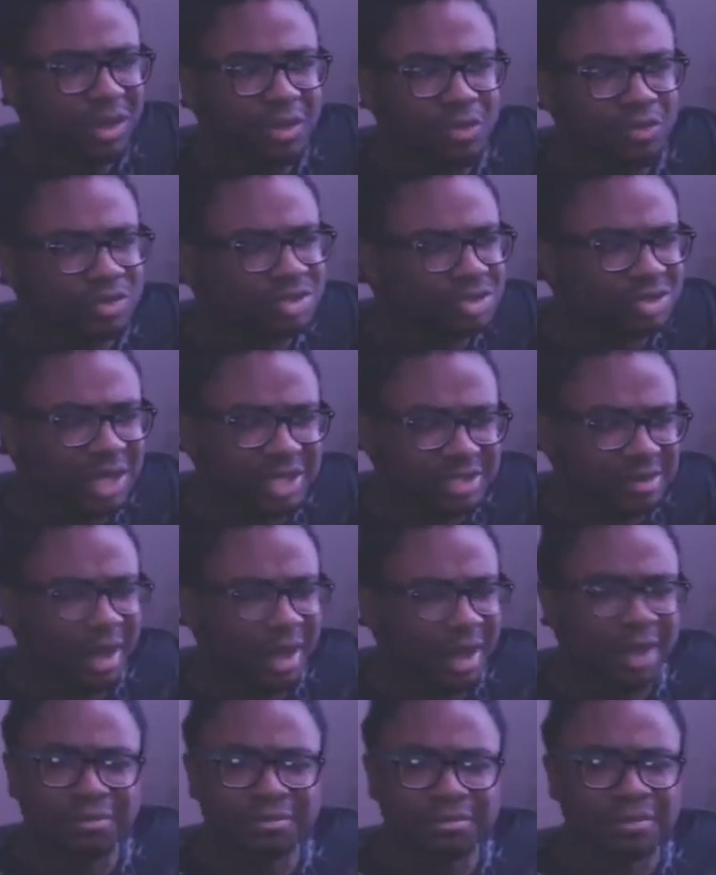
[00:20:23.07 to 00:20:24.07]
when she tries to
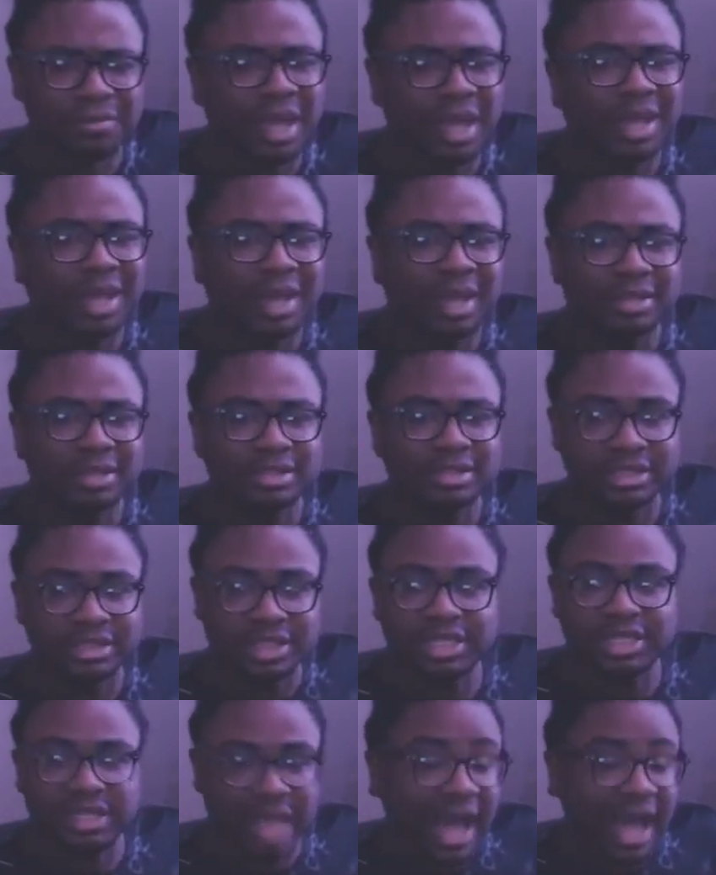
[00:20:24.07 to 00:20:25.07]
block them, she
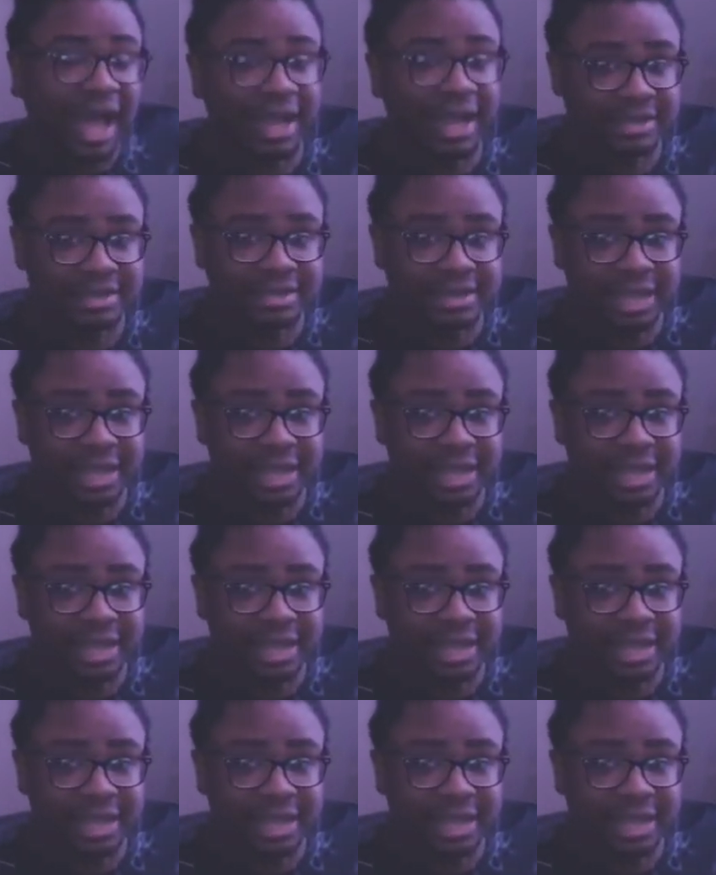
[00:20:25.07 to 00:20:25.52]
dies.